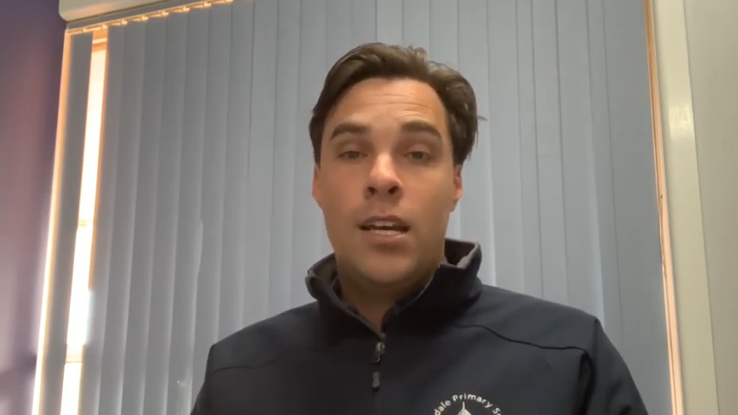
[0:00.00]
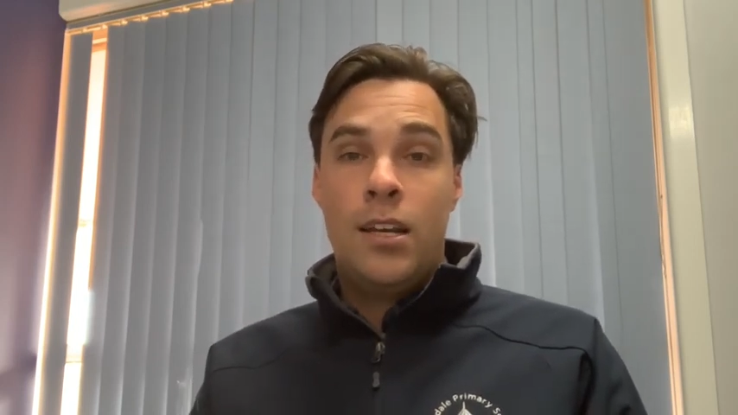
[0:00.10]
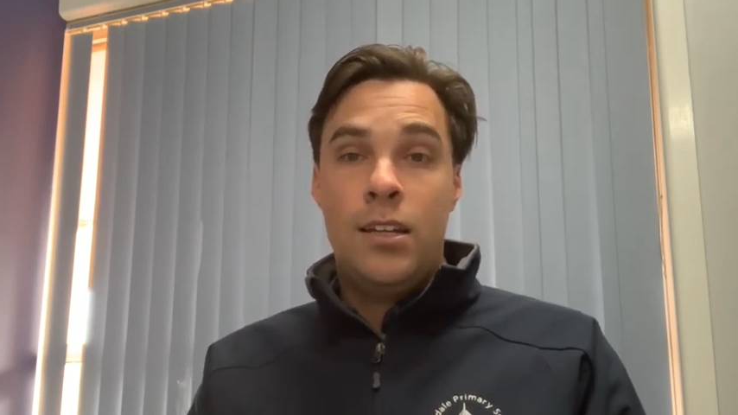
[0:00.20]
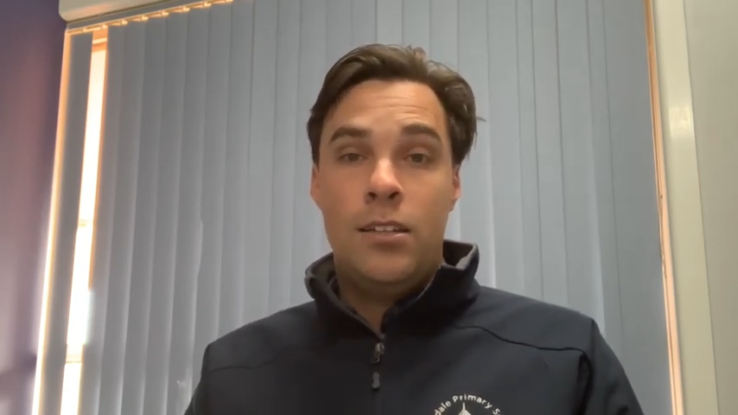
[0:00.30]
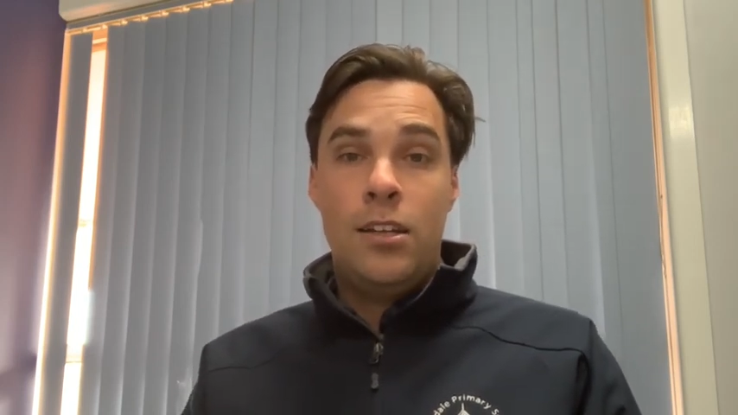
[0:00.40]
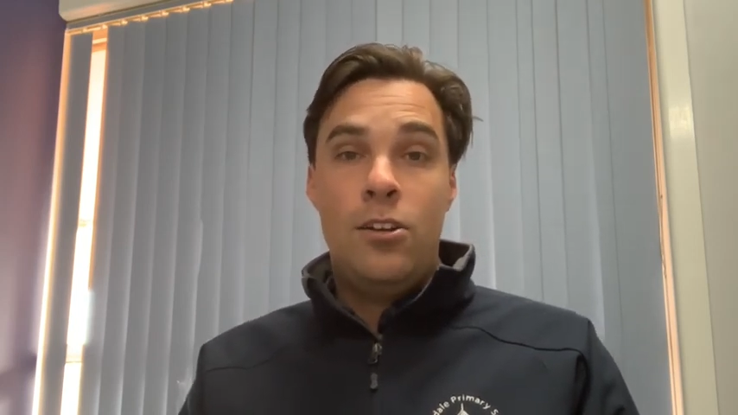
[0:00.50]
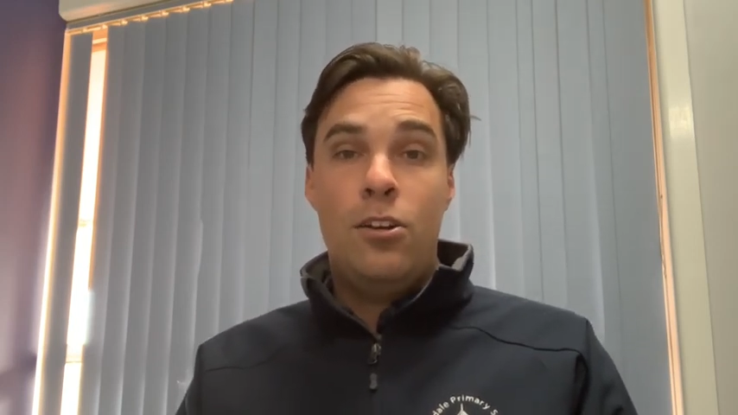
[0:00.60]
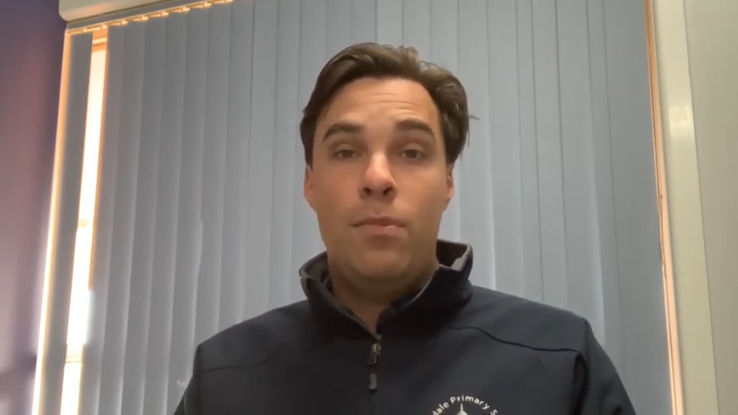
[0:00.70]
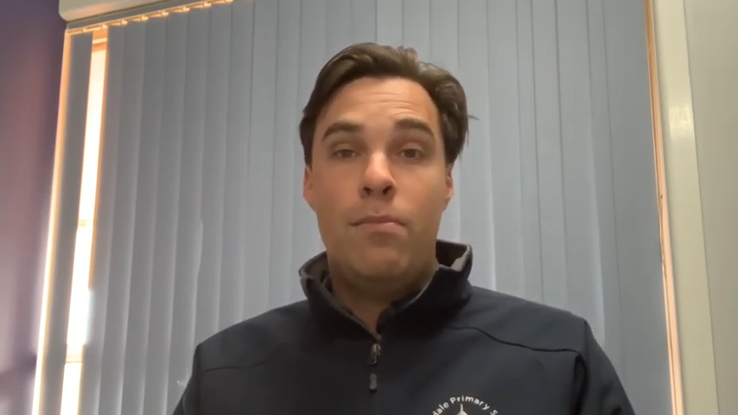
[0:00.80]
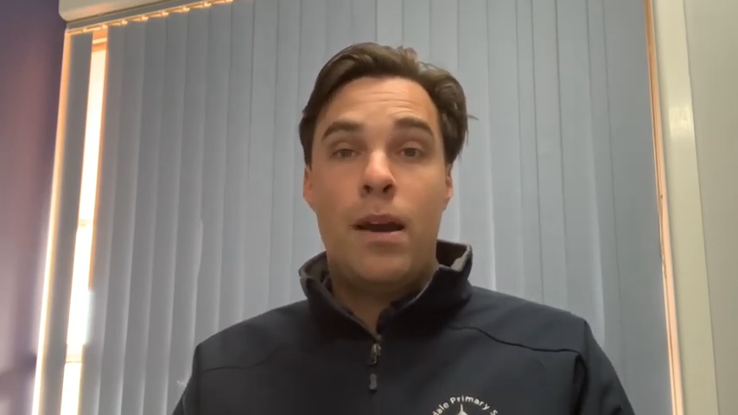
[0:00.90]
continue
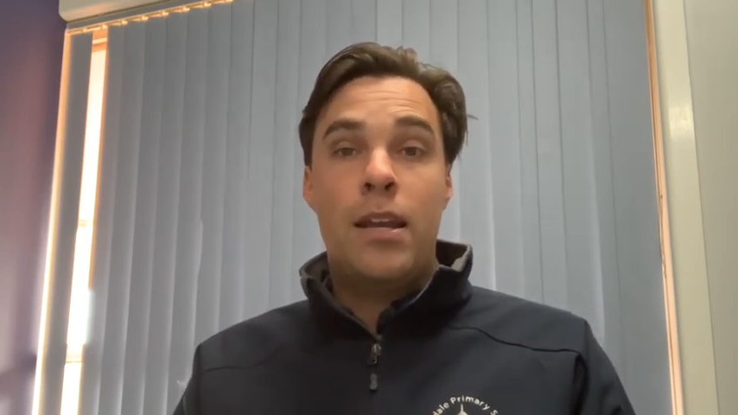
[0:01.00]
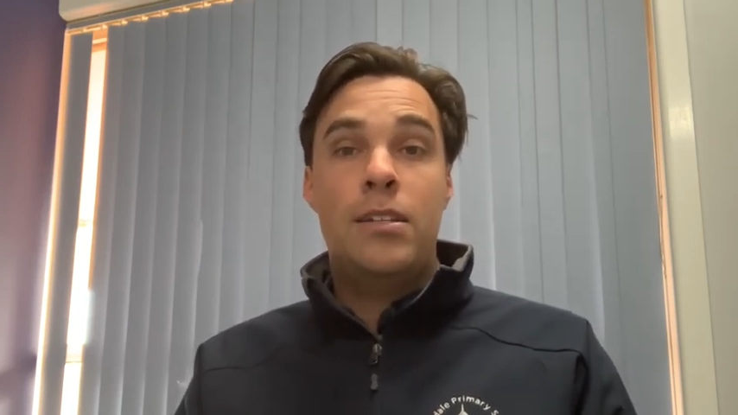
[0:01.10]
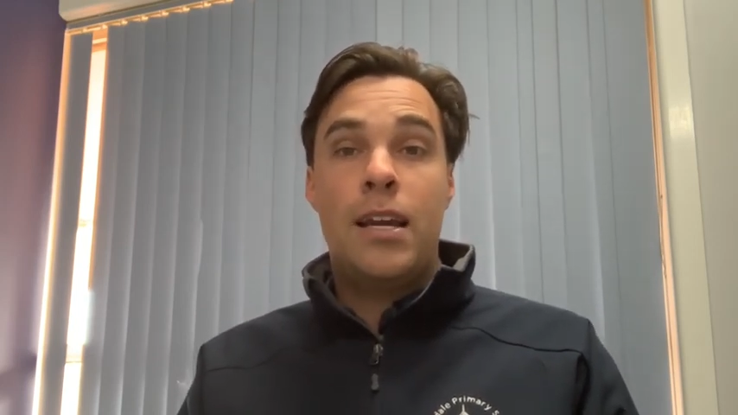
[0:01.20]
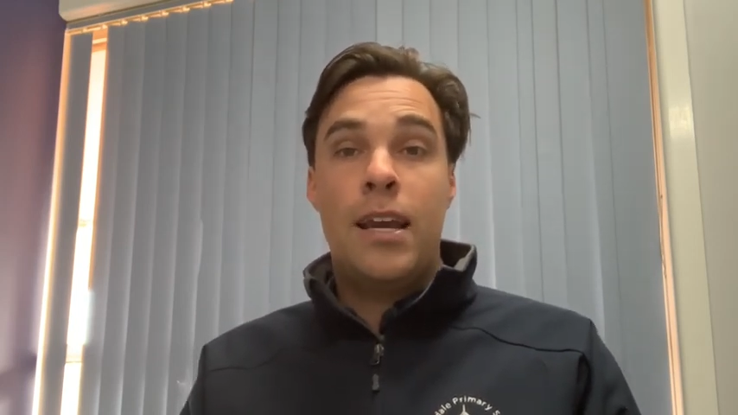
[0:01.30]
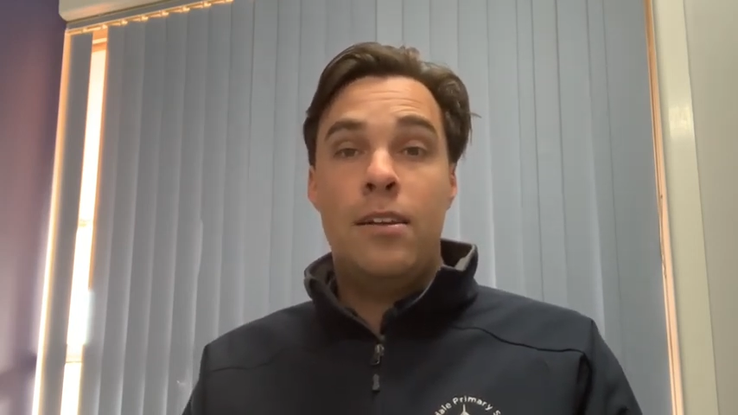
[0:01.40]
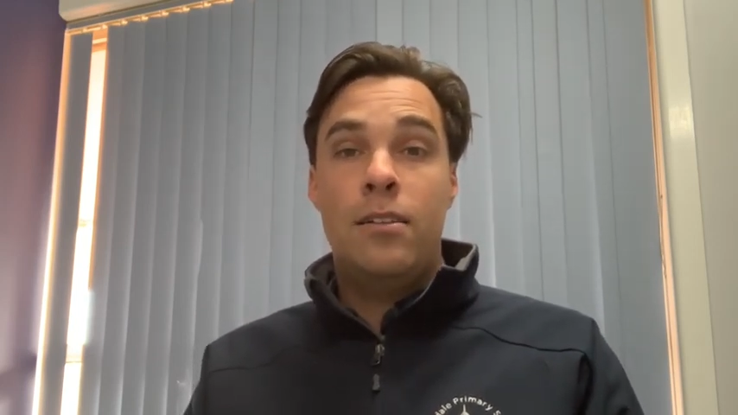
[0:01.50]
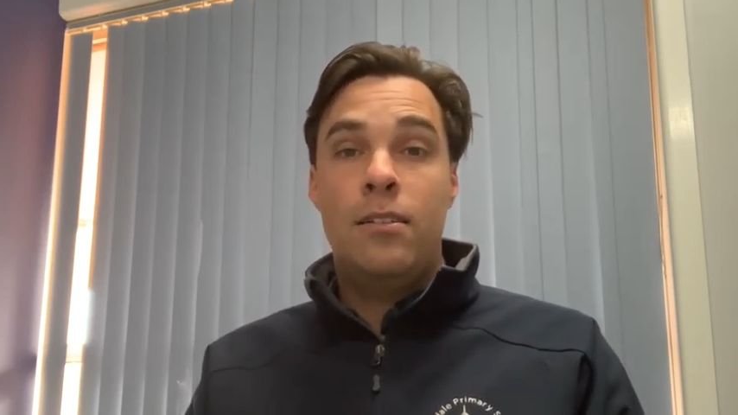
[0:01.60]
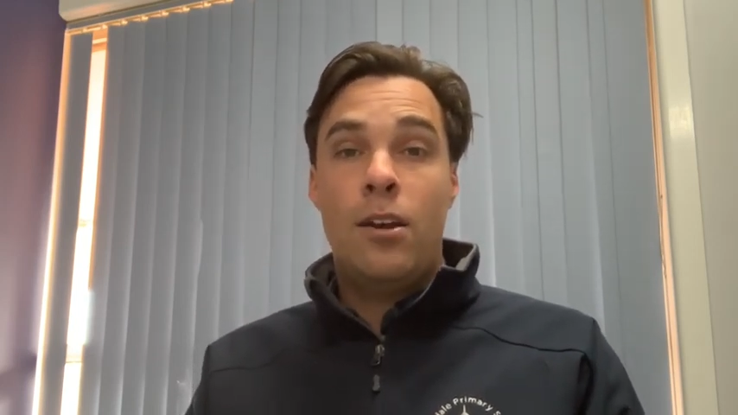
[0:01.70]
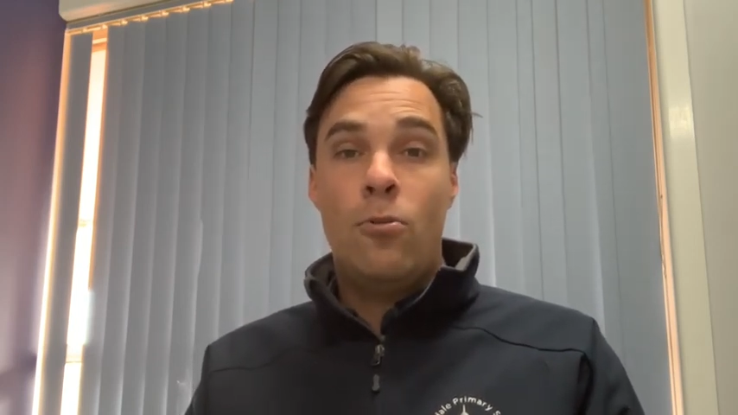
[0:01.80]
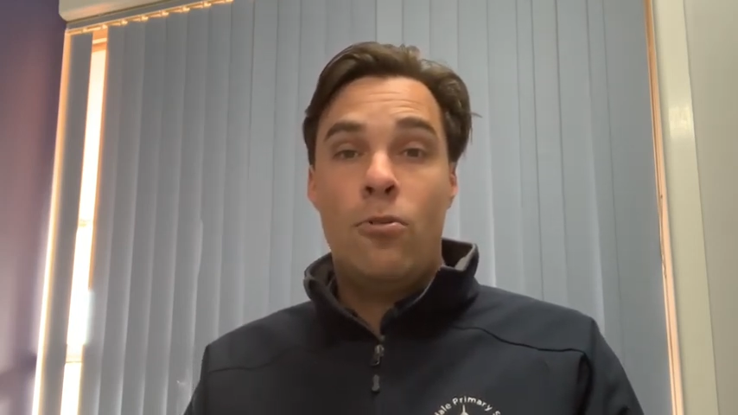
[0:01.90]
to be maintained
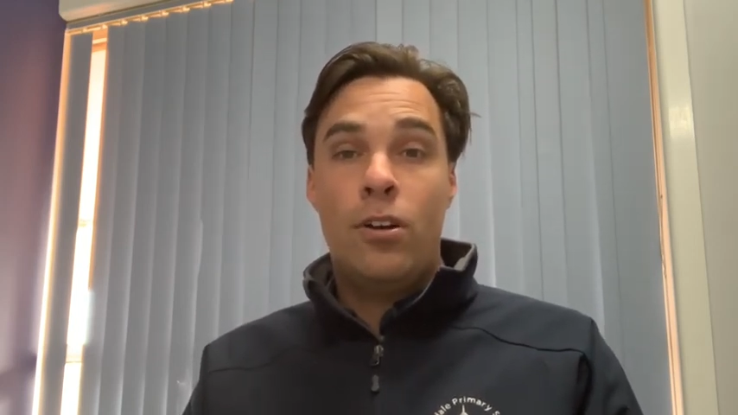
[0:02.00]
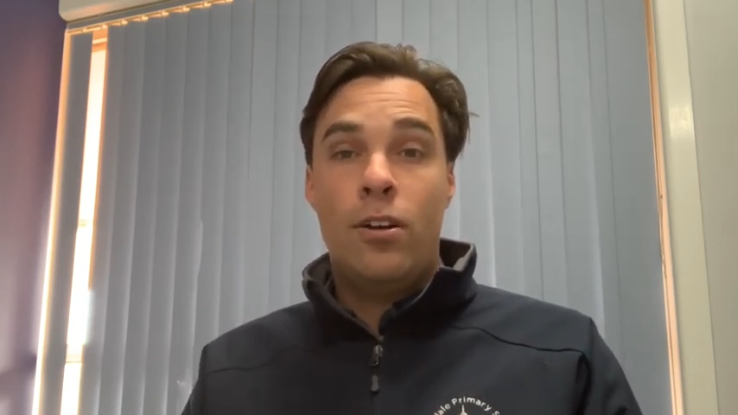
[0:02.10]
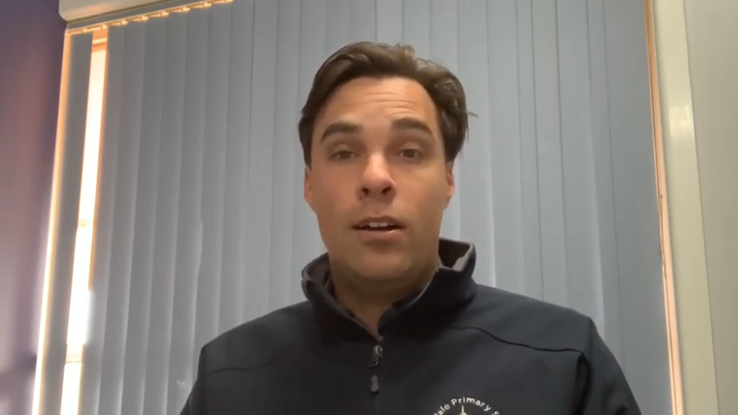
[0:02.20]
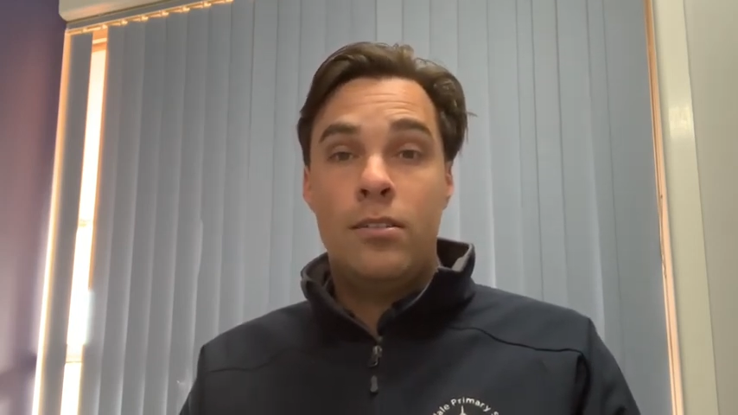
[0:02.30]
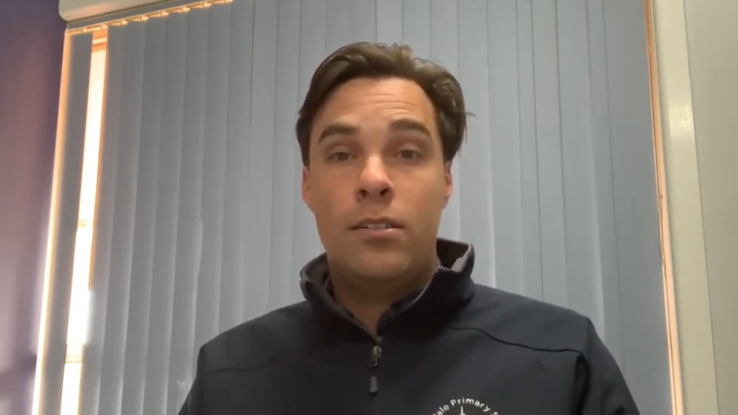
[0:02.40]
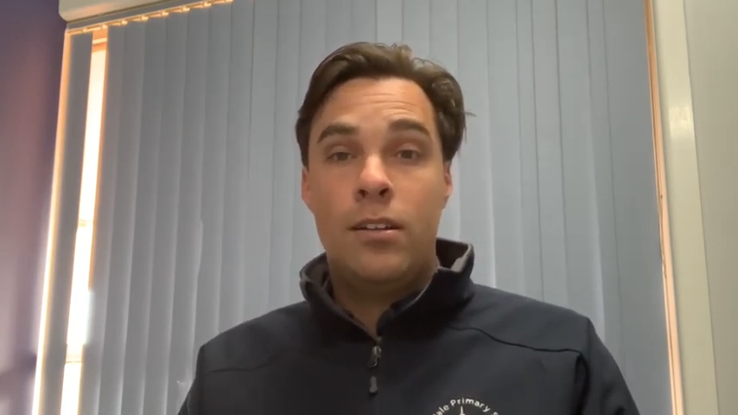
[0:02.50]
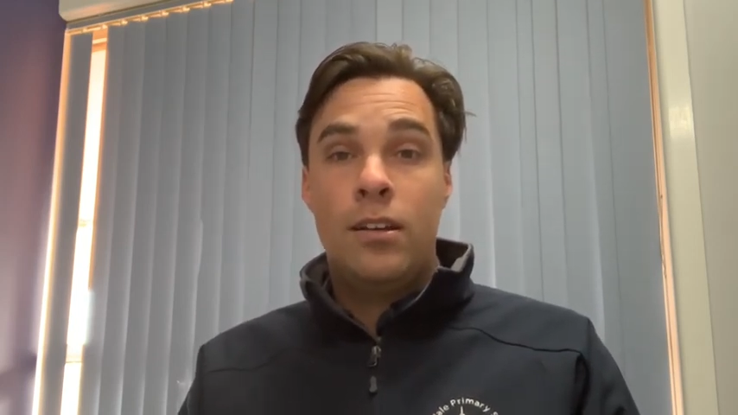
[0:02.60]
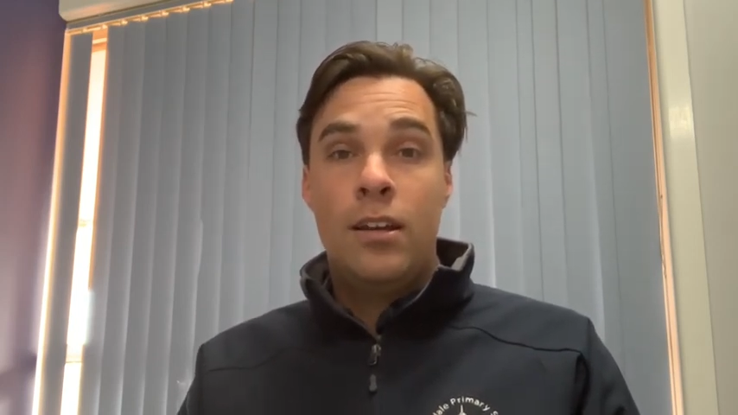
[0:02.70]
and organised.